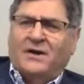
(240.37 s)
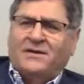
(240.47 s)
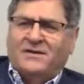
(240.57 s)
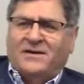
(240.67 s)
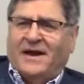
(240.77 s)
at
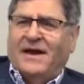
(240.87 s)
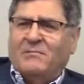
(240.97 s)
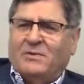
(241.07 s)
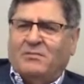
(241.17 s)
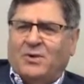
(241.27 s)
the time.
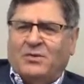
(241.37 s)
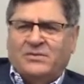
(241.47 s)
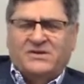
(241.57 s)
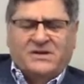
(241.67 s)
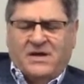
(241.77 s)
And mother
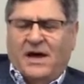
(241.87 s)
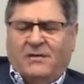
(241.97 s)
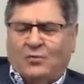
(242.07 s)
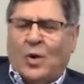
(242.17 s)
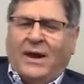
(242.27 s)
said, yeah,
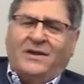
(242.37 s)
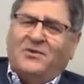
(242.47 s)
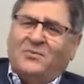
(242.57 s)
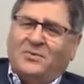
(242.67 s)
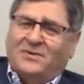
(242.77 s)
right,
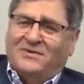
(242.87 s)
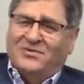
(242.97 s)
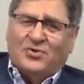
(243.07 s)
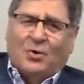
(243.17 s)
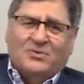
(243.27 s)
you wouldn't.
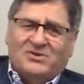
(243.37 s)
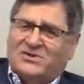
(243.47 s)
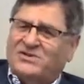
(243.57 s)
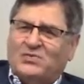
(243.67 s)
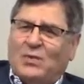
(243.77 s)
Germans
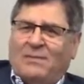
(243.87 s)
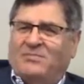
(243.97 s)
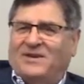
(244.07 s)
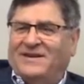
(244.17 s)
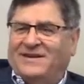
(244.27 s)
just
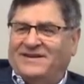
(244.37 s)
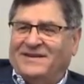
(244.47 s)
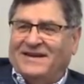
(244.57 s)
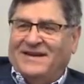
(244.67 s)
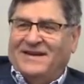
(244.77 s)
swept in
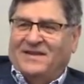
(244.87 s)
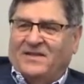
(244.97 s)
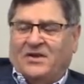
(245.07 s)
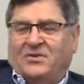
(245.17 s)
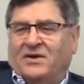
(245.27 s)
and
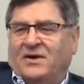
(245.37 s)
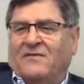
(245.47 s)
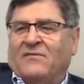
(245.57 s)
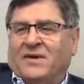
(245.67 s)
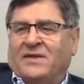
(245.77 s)
they took
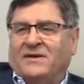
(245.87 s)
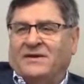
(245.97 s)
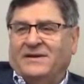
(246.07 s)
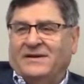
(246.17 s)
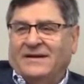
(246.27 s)
everything.
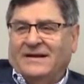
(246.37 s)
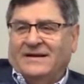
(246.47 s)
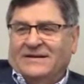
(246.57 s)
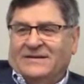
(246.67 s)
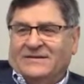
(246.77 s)

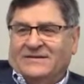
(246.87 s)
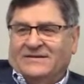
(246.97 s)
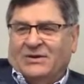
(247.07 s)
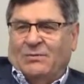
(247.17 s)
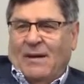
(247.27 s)

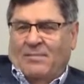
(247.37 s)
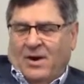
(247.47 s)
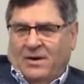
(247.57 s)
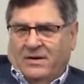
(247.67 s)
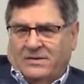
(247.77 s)
So my
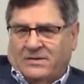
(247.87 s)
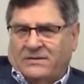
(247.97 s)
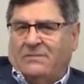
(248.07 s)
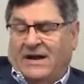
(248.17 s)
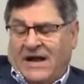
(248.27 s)
parents,
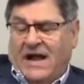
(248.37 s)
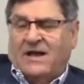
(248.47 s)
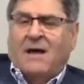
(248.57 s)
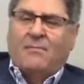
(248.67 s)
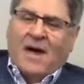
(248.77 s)
my dad
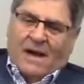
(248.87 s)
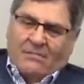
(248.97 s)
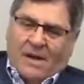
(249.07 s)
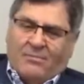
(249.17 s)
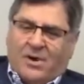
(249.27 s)
got back,
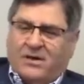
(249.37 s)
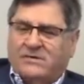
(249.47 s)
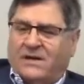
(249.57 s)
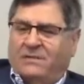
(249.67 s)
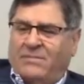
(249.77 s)
my parents
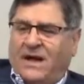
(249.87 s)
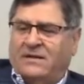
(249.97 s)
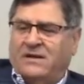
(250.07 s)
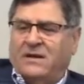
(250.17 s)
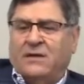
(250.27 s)
got back
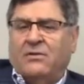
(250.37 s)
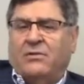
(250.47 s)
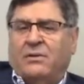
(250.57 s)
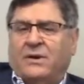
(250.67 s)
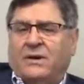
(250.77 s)

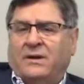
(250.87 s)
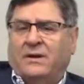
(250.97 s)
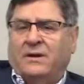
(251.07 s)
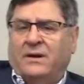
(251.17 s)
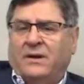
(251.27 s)
together and